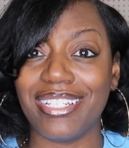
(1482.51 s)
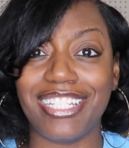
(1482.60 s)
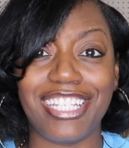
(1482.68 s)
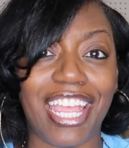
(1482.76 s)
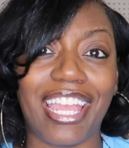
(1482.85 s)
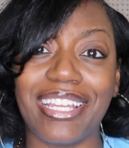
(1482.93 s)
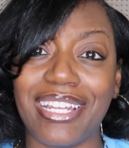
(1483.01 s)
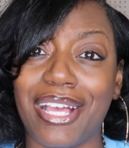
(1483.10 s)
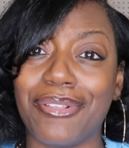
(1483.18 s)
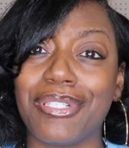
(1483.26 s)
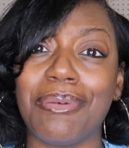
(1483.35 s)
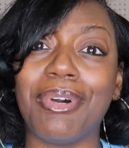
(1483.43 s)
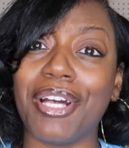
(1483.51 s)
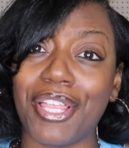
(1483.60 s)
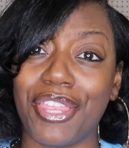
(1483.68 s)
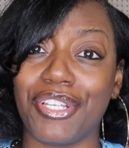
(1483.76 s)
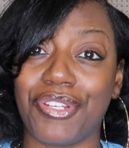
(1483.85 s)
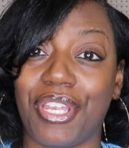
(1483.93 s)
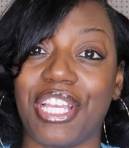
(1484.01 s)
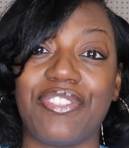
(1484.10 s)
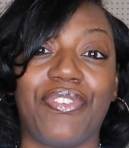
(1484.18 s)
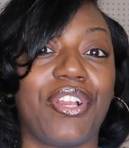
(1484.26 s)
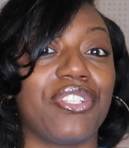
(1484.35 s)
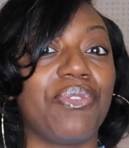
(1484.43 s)
checking out some other
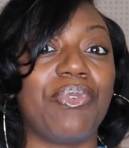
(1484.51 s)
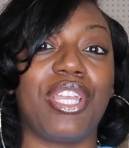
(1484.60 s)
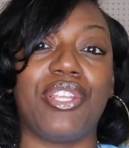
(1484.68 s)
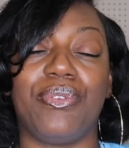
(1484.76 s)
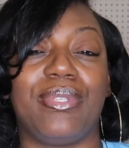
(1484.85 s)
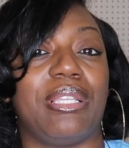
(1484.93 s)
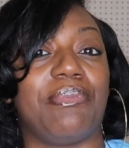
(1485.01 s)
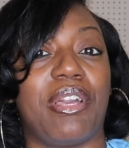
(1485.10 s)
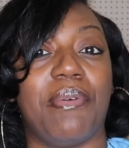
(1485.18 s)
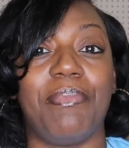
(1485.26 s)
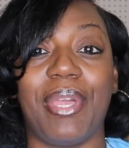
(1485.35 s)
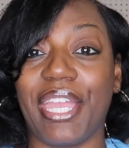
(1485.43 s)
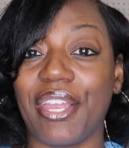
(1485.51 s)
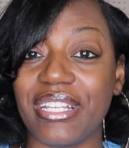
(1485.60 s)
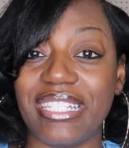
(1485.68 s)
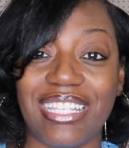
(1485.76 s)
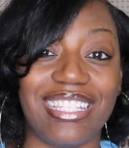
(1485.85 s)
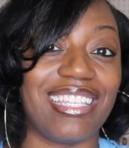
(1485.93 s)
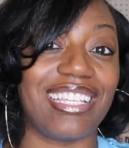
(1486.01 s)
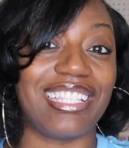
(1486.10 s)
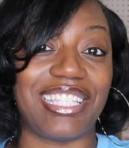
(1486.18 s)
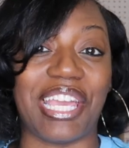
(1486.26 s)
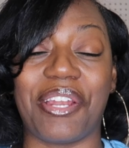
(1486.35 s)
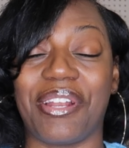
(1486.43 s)
transfers and we could do some comparisons
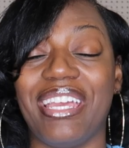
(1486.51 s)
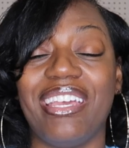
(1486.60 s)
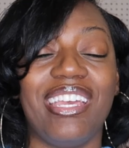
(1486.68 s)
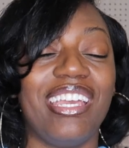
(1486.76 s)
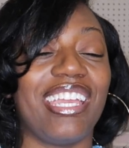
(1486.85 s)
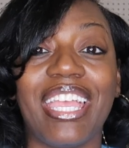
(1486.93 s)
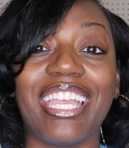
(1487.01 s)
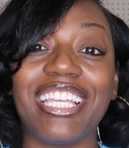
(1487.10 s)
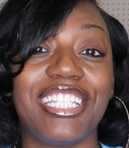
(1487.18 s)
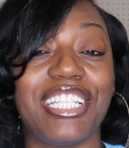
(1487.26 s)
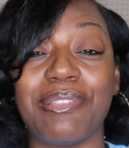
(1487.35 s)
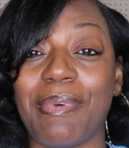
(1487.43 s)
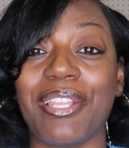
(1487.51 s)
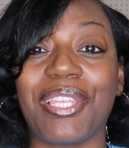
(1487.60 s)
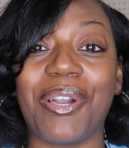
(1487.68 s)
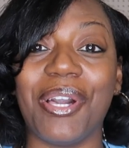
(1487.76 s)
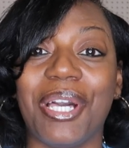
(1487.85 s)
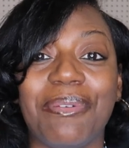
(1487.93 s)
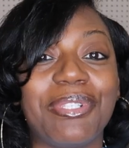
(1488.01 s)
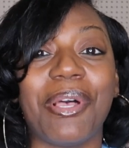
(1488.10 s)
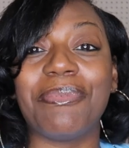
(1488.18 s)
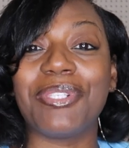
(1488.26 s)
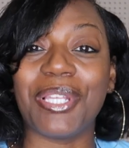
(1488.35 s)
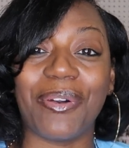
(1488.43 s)
etc it's just about to go up. So
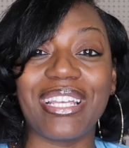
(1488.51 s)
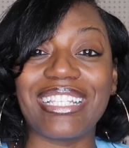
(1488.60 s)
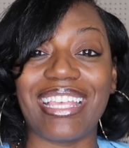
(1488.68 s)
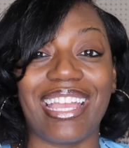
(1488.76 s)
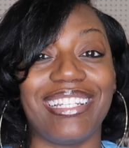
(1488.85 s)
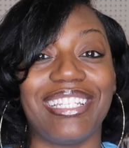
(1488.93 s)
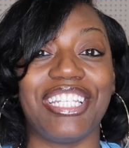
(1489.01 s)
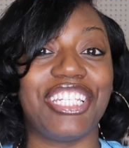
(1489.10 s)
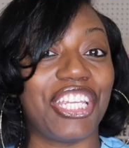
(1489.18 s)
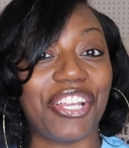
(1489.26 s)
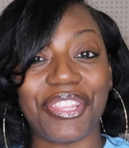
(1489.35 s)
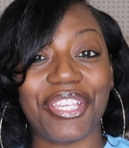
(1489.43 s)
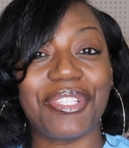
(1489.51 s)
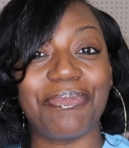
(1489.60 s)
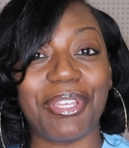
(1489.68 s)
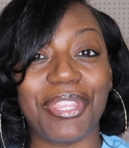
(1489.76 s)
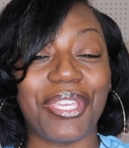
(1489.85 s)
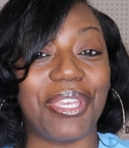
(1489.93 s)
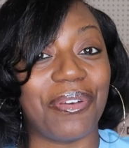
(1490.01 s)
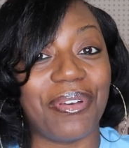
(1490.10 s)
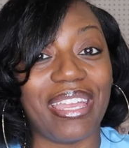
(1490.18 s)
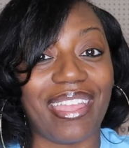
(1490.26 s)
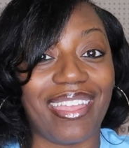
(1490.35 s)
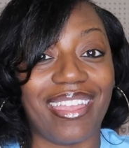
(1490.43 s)
I'm so excited to share this with you.
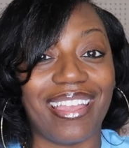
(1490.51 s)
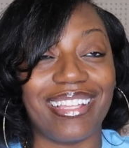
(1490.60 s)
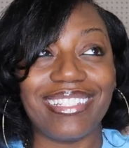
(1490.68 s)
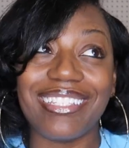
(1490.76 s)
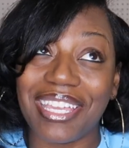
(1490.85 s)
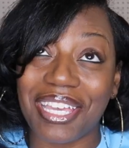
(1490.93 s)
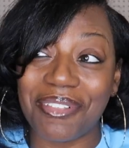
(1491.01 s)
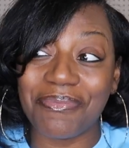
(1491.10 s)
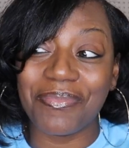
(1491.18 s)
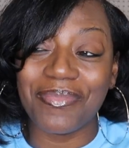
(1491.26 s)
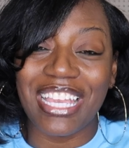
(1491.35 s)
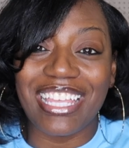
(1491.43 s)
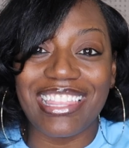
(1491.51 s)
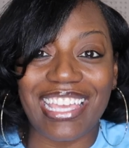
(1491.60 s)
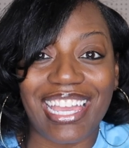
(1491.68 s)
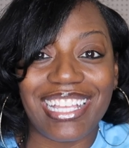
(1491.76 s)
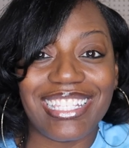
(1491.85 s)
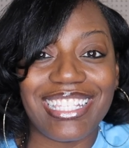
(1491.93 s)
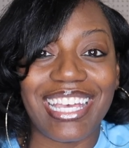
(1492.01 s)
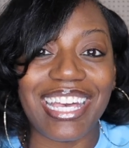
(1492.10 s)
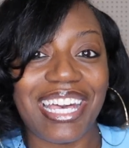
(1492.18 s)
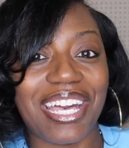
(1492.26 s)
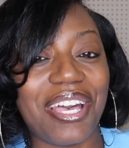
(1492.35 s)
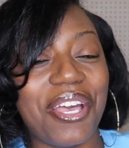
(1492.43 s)
And yeah, that's
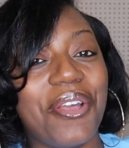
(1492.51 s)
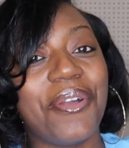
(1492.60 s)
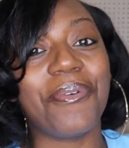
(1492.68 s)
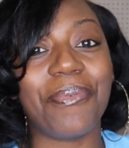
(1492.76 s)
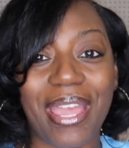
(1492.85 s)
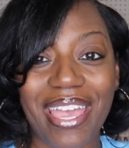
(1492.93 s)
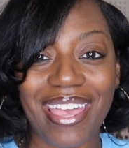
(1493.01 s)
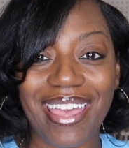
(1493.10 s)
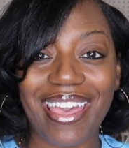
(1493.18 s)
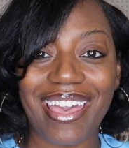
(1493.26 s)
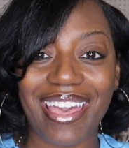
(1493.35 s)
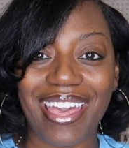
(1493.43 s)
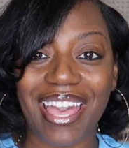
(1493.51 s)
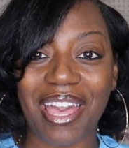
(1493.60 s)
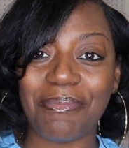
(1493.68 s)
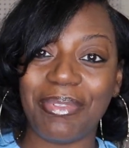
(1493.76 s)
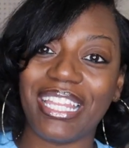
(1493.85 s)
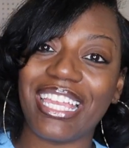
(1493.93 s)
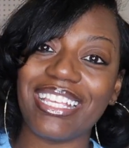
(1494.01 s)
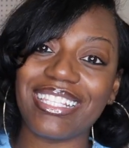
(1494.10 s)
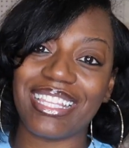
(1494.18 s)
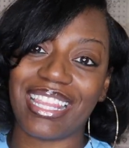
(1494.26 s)
a wrap. Please